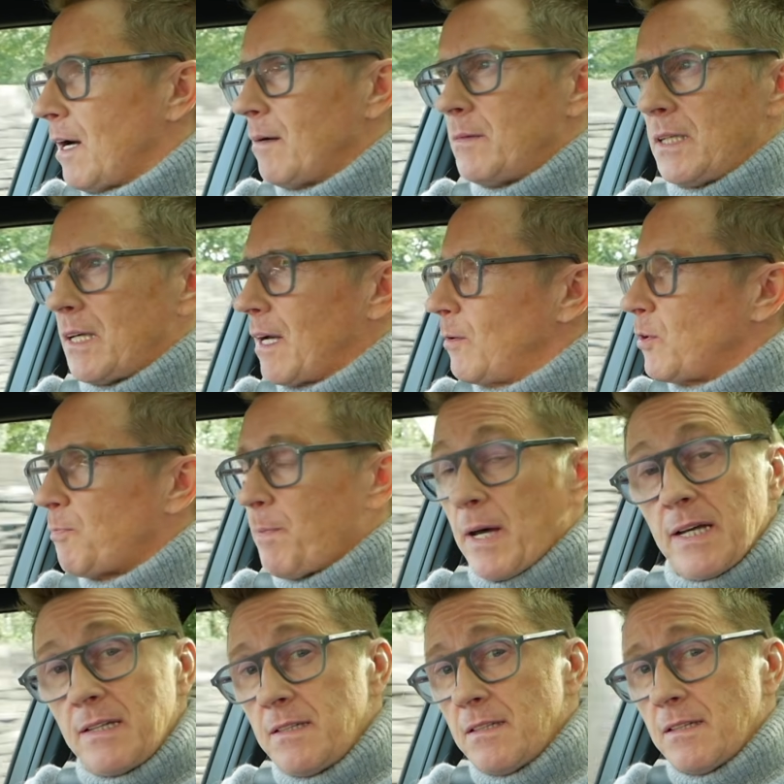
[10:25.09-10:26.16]
I'm going to go with
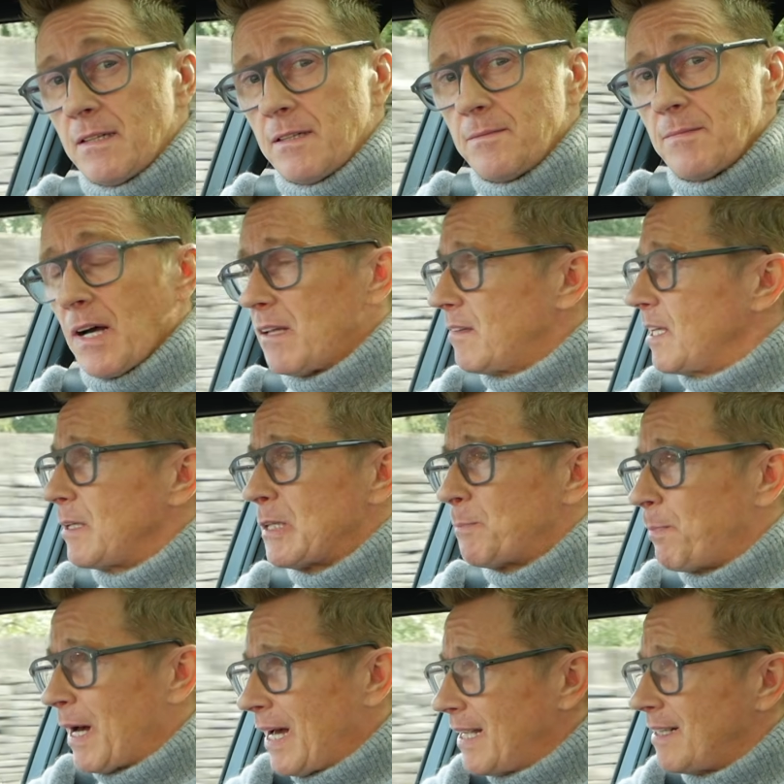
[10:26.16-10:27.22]
paint, you know. I think the
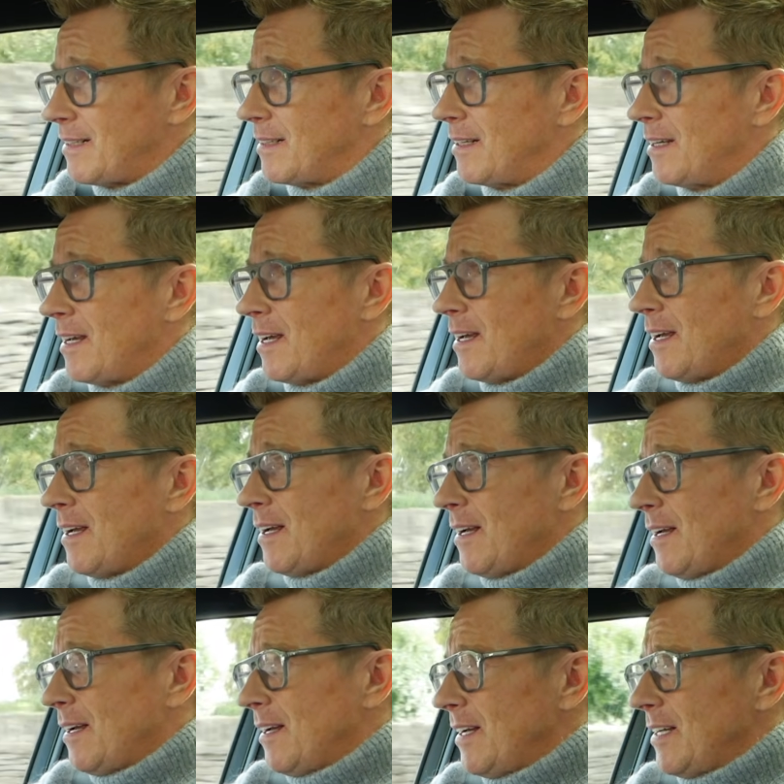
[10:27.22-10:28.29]
paint,
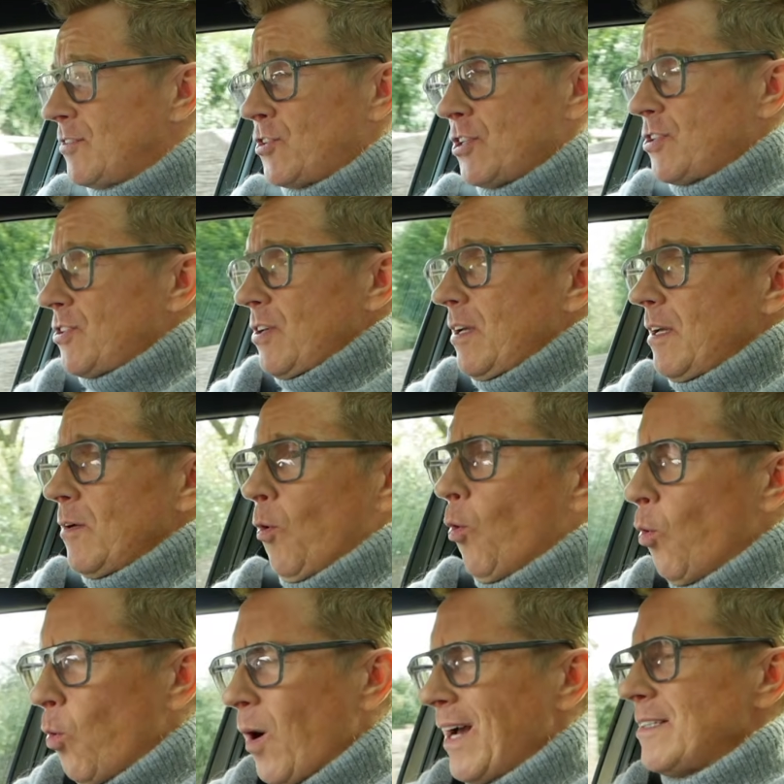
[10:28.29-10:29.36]
it
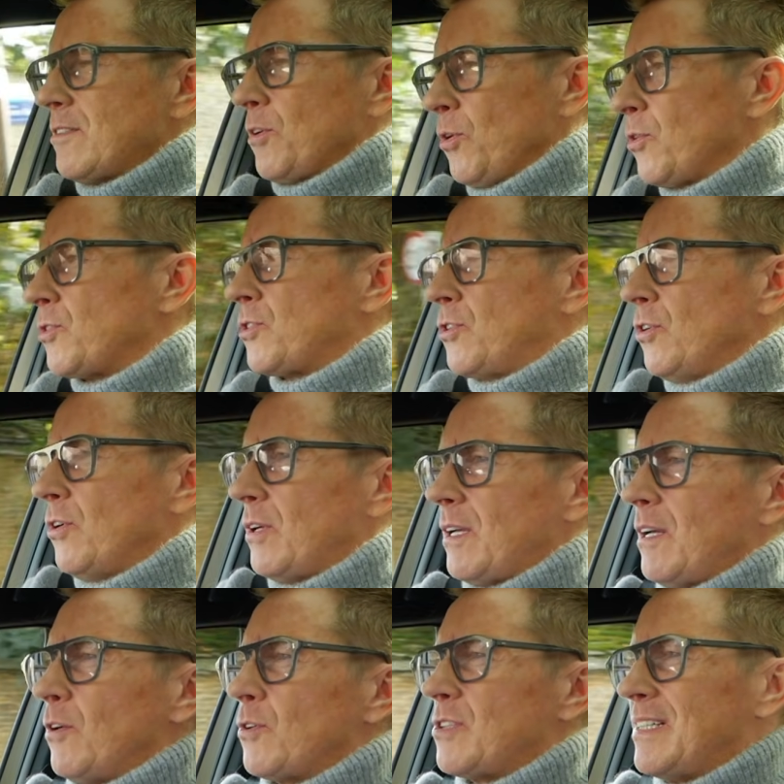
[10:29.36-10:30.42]
always looks good.
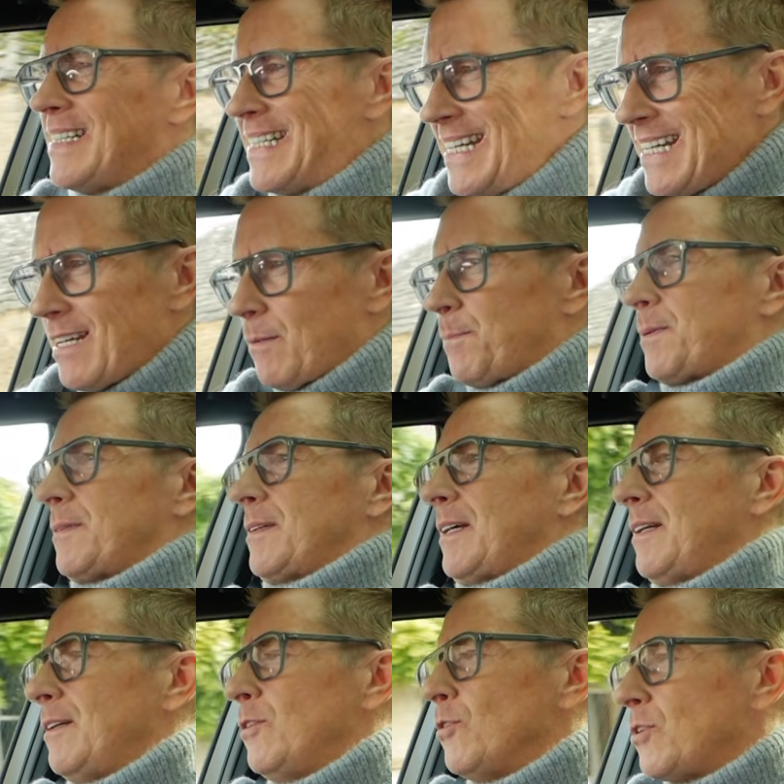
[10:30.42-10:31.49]
It looks deep
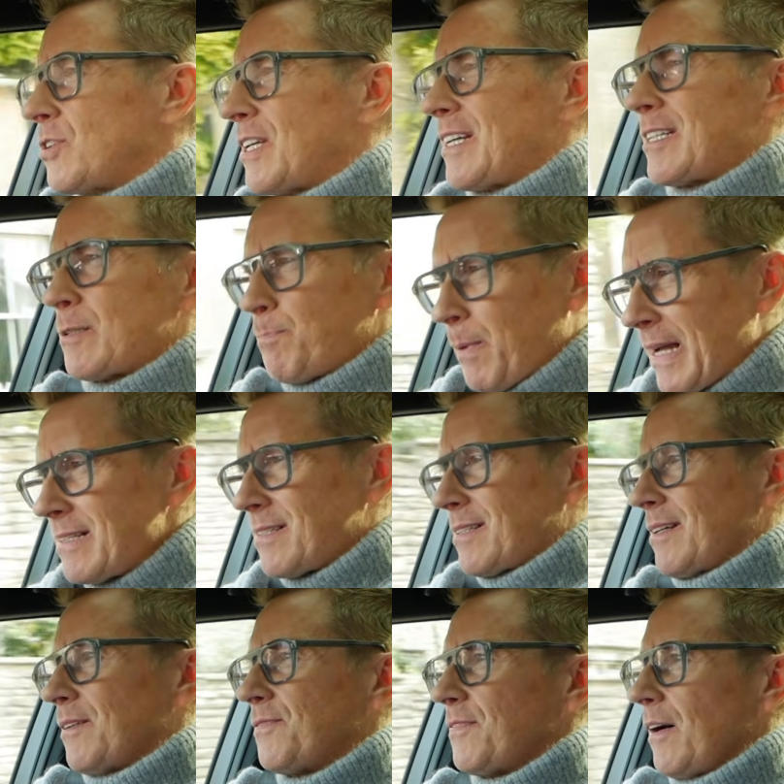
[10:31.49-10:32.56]
and looks
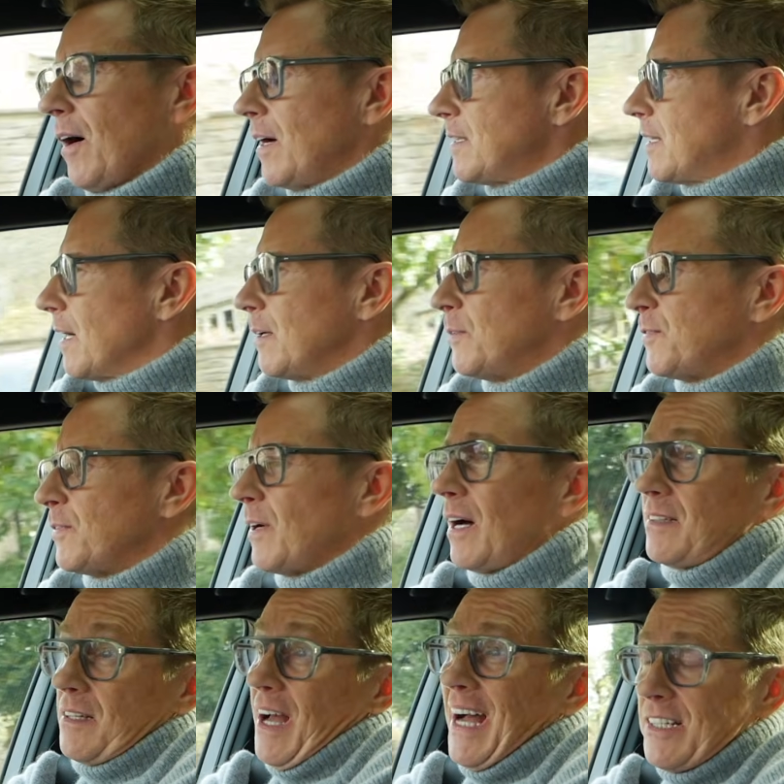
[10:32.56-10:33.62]
expensive. I
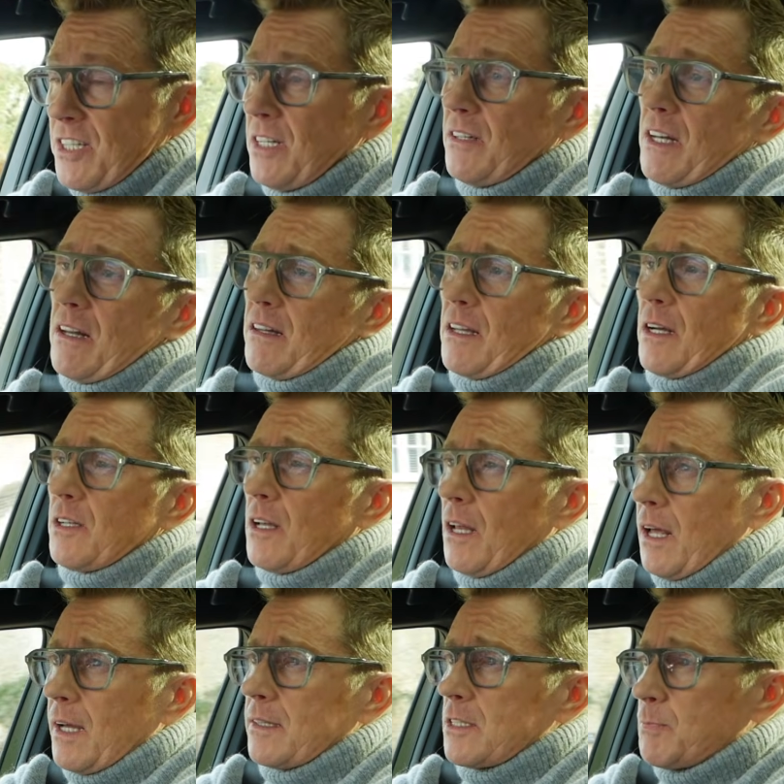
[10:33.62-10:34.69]
actually didn't think I'd
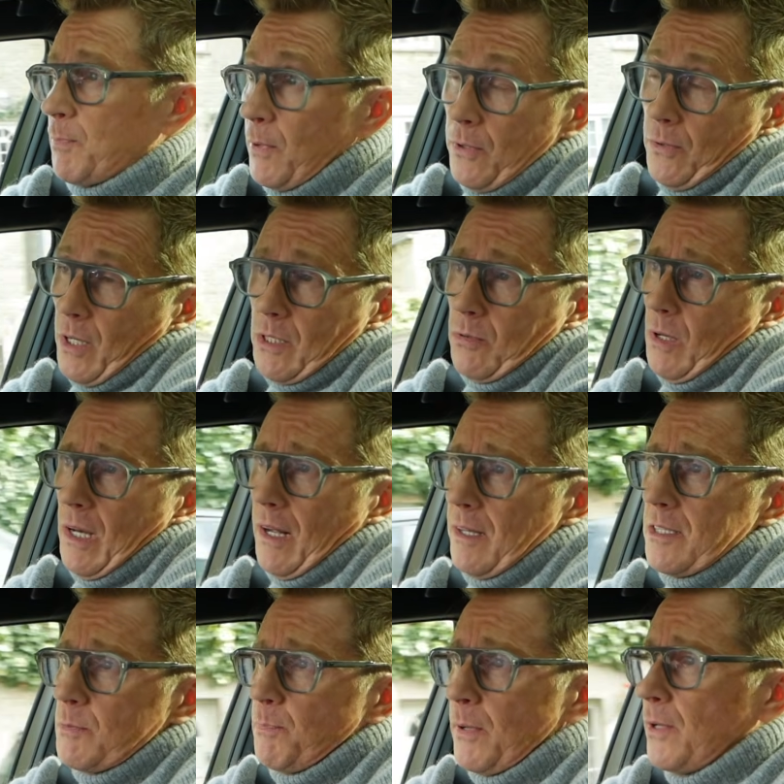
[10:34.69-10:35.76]
like this blue. I quite like
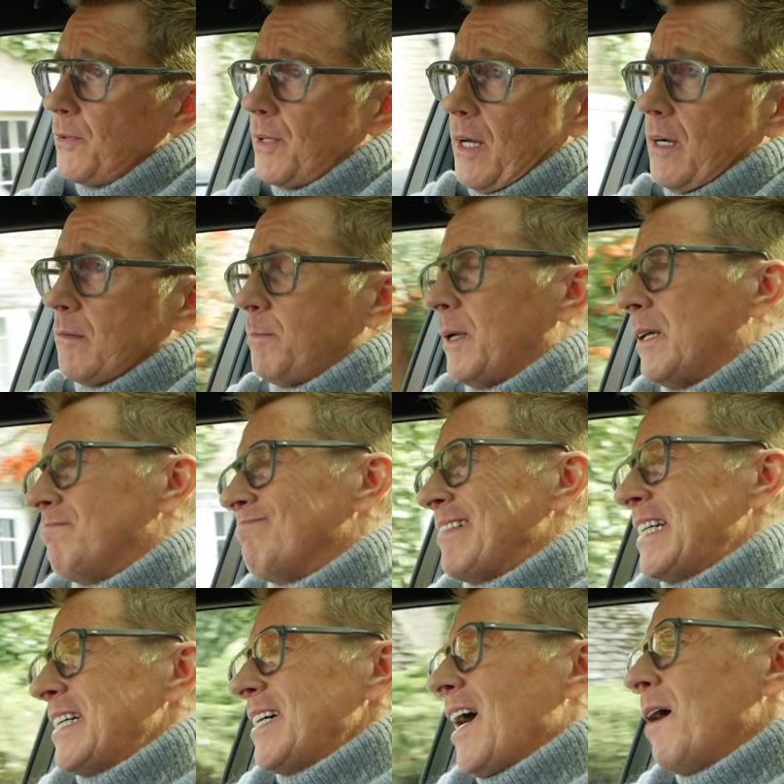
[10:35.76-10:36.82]
this blue now, but
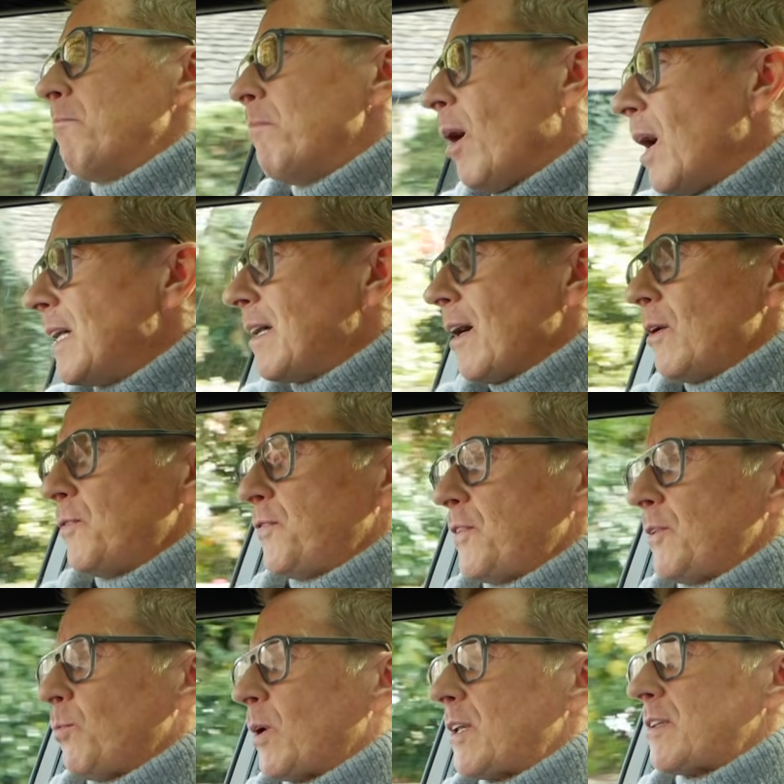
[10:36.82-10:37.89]
I might go
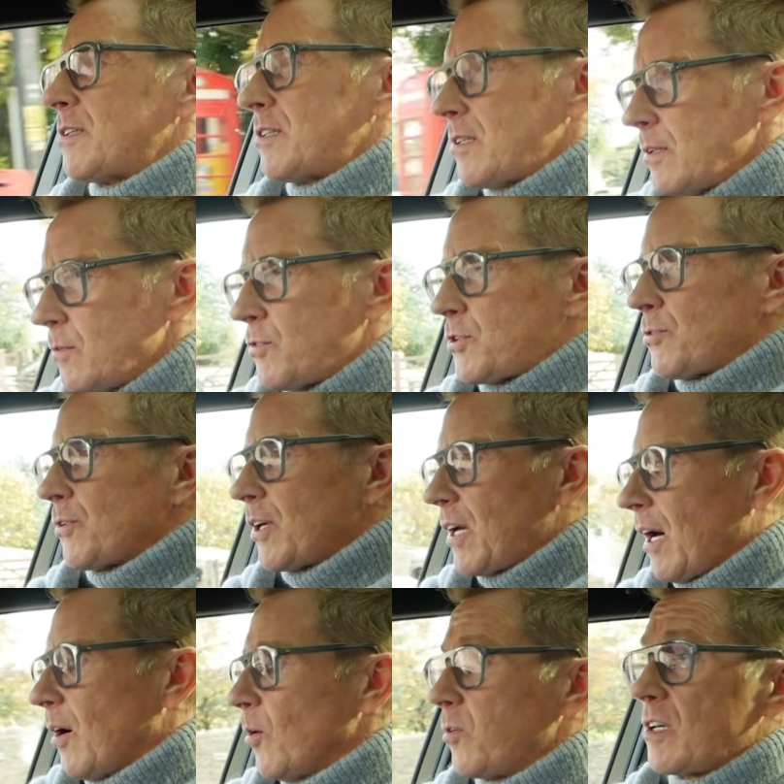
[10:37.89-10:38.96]
for one of the silvers or the
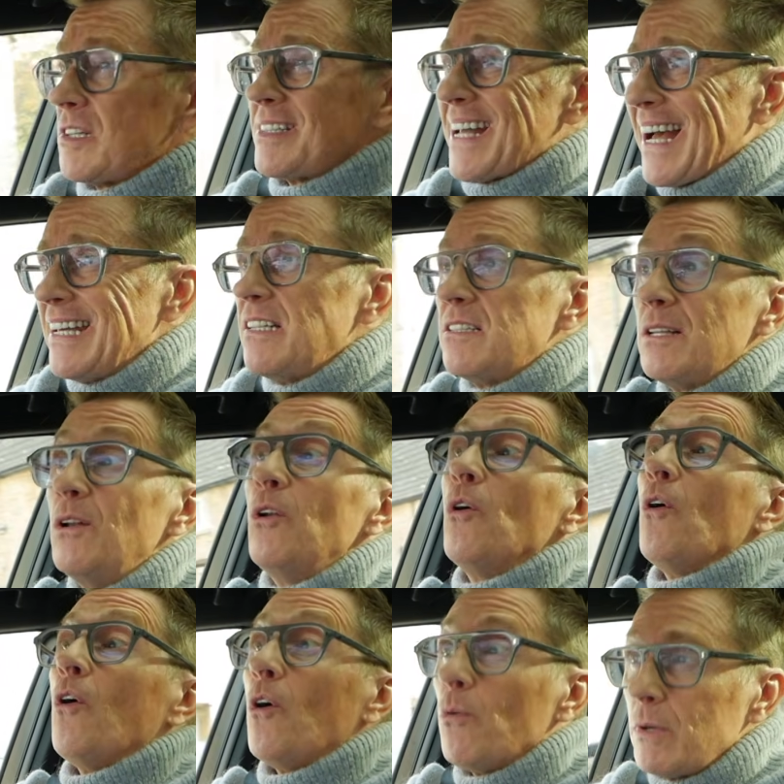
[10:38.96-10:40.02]
gold, because that is the
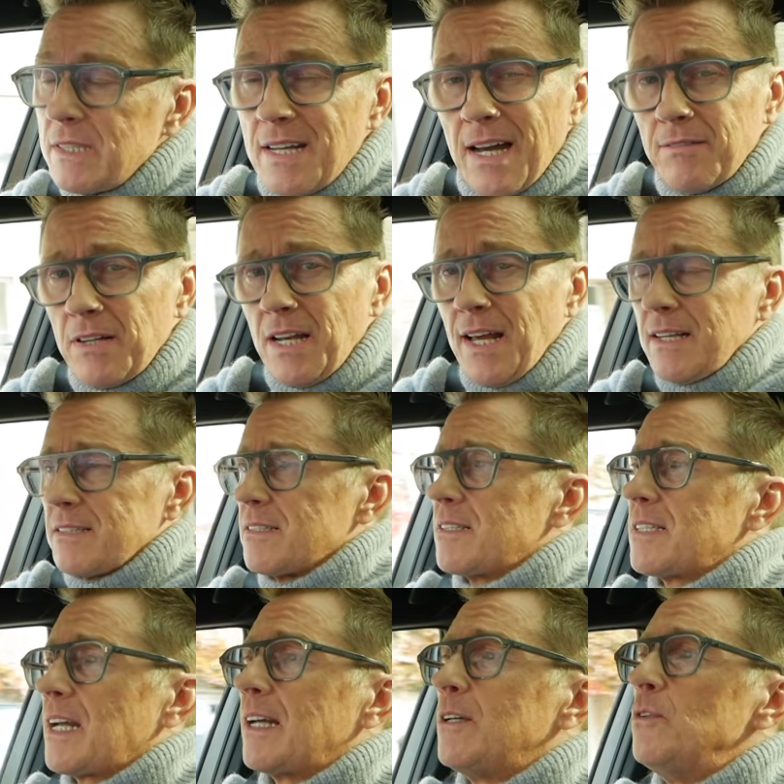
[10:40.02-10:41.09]
law when you have a Lexus.
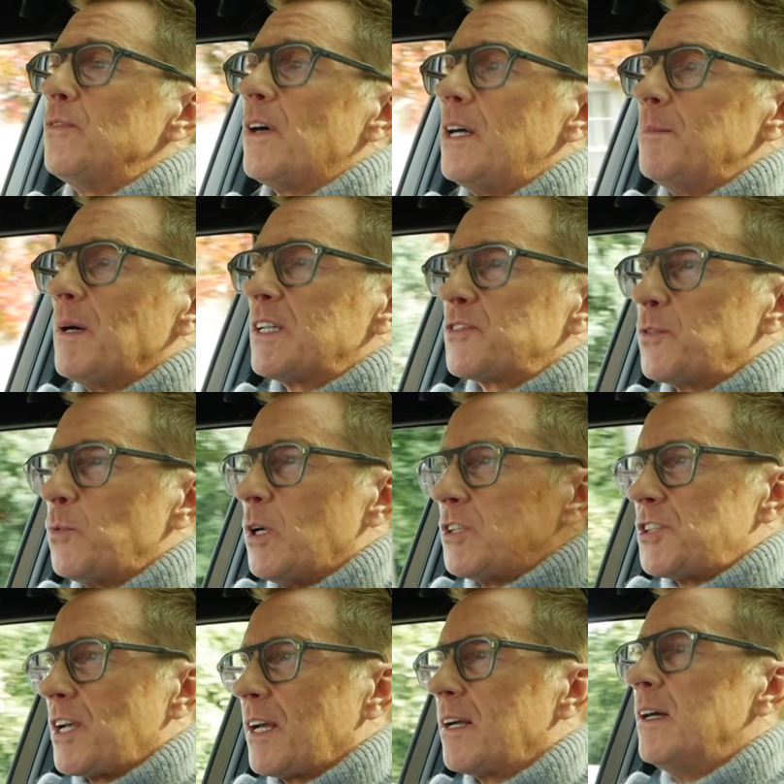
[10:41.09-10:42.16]
Thank you very much for
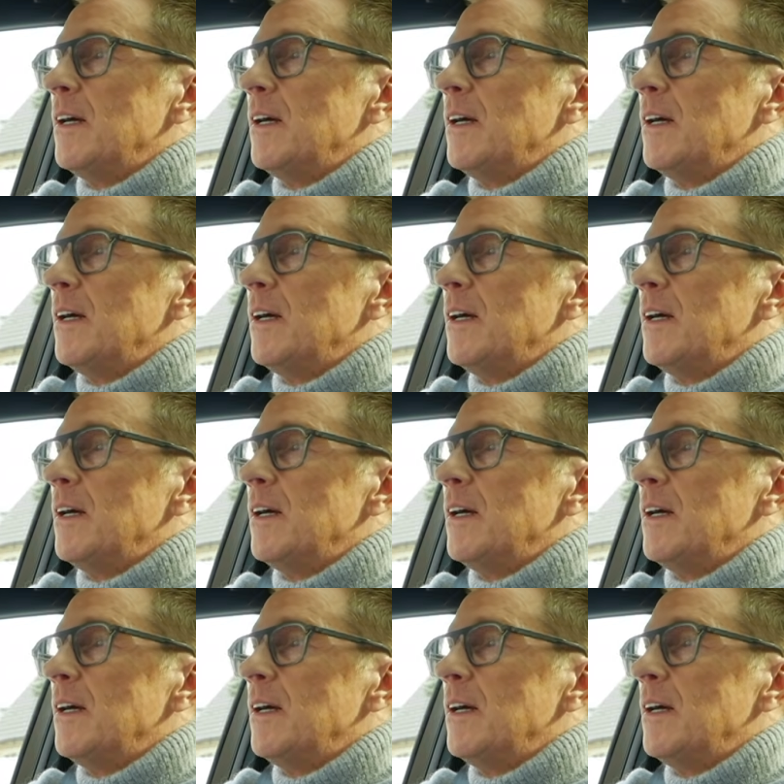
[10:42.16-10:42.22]
watching.